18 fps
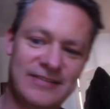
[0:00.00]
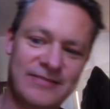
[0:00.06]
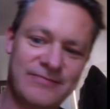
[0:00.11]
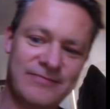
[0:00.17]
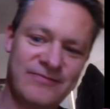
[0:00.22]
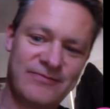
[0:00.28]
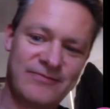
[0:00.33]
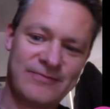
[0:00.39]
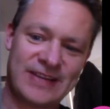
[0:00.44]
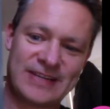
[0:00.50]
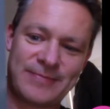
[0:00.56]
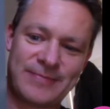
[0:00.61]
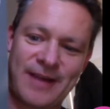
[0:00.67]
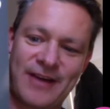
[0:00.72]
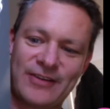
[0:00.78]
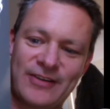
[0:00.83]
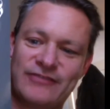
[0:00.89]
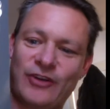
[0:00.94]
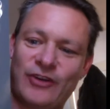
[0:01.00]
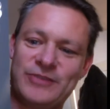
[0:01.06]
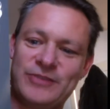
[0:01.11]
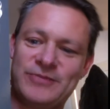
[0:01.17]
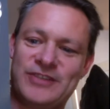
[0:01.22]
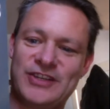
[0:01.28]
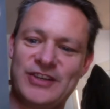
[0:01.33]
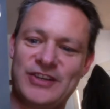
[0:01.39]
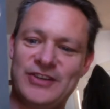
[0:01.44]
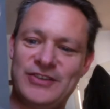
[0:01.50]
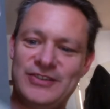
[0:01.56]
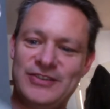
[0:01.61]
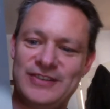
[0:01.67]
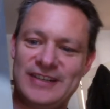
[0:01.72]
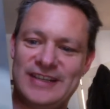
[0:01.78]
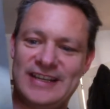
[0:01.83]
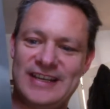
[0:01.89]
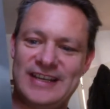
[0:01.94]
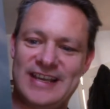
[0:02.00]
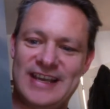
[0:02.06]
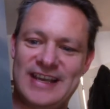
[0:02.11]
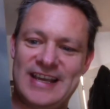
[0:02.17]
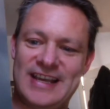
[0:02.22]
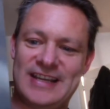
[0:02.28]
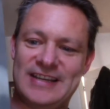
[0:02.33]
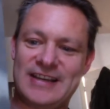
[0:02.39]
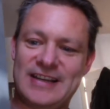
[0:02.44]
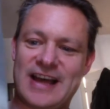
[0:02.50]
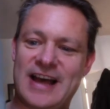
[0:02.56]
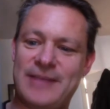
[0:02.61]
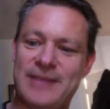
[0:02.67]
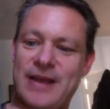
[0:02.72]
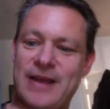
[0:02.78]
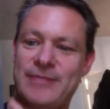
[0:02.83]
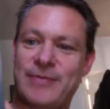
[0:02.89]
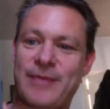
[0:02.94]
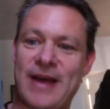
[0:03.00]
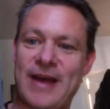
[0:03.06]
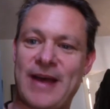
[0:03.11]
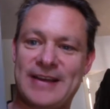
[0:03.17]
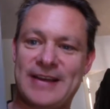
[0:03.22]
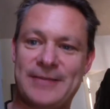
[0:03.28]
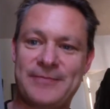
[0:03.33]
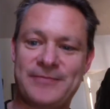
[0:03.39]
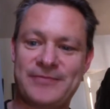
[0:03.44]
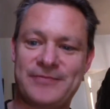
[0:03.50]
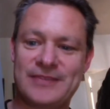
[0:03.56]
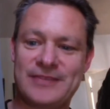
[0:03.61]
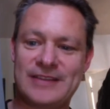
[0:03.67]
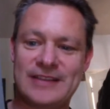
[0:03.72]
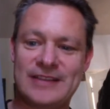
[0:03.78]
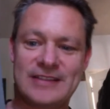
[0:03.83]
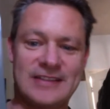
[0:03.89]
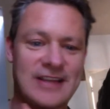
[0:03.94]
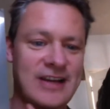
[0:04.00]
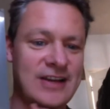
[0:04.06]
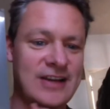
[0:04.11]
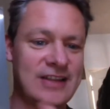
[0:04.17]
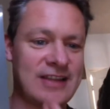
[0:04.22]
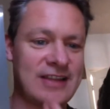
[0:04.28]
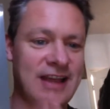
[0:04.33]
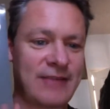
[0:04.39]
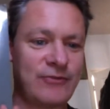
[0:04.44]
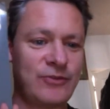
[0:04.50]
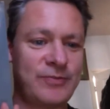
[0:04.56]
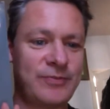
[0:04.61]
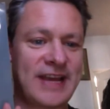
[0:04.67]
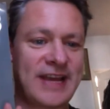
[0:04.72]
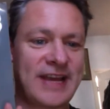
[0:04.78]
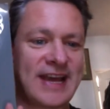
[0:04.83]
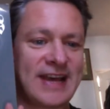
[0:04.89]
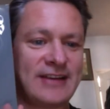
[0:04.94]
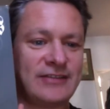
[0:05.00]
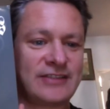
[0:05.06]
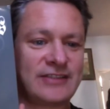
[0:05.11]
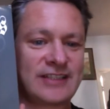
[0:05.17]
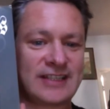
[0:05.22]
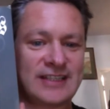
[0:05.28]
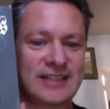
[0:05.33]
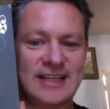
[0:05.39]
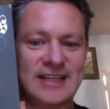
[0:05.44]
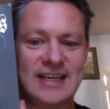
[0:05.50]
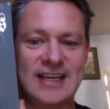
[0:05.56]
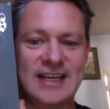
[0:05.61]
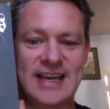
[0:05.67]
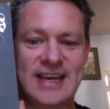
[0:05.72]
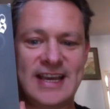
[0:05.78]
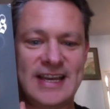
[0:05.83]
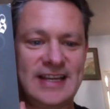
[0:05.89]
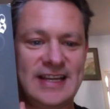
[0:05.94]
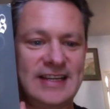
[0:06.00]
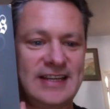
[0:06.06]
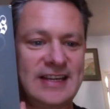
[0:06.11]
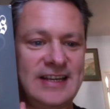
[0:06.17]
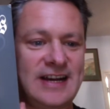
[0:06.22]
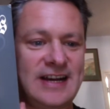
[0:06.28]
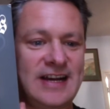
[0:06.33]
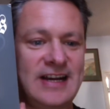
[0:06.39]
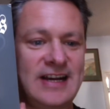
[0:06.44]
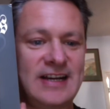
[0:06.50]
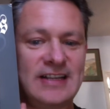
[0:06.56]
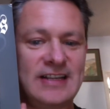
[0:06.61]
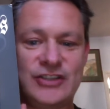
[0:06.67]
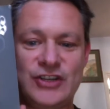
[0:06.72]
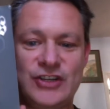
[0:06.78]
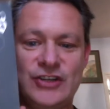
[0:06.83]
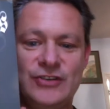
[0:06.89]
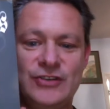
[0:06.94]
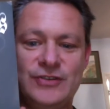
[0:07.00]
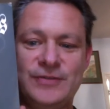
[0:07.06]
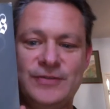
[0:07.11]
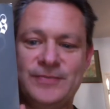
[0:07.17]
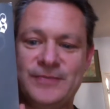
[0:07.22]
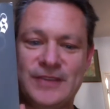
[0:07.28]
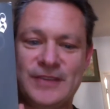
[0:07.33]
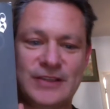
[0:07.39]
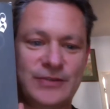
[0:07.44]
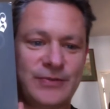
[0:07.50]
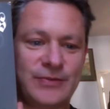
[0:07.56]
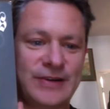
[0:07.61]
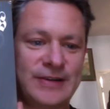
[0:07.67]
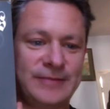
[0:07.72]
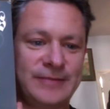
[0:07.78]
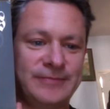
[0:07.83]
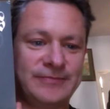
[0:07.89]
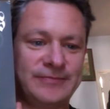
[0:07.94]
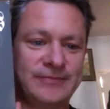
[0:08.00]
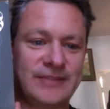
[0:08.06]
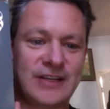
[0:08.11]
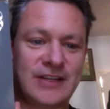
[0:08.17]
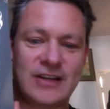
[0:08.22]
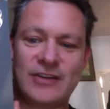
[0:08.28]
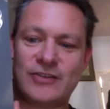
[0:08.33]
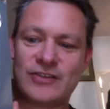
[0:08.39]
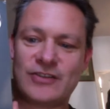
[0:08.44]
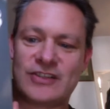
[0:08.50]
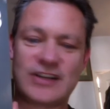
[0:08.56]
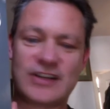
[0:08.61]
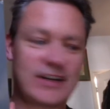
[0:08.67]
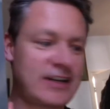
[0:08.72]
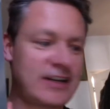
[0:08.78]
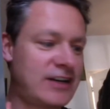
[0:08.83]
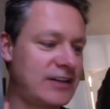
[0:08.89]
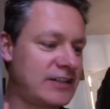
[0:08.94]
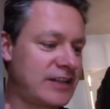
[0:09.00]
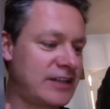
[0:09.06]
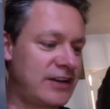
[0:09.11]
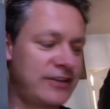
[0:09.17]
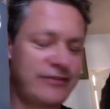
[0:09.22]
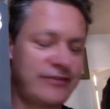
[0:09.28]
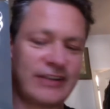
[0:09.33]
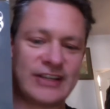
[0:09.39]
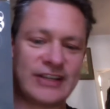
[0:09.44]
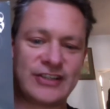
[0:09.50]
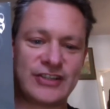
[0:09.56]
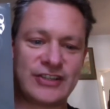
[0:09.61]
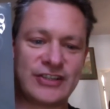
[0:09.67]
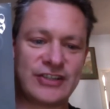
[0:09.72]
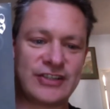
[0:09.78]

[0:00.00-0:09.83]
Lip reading: Meta Barons Volume 2 in paperback. So that will be out in June as well. So alongside Car2go Adventures.